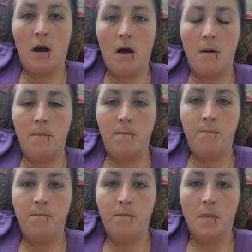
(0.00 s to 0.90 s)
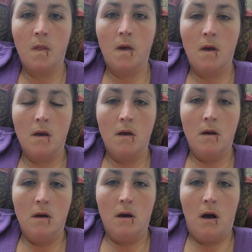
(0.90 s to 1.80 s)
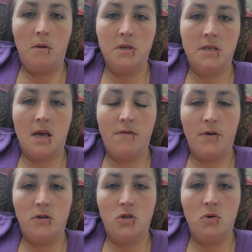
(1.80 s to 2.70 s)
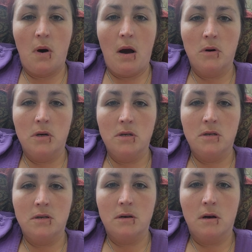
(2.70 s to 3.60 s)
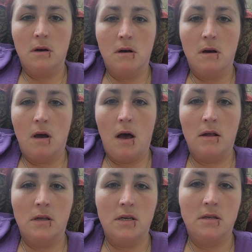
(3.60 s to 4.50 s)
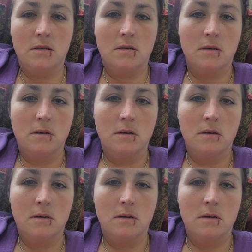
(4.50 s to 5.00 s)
I would say for 2 hours at least.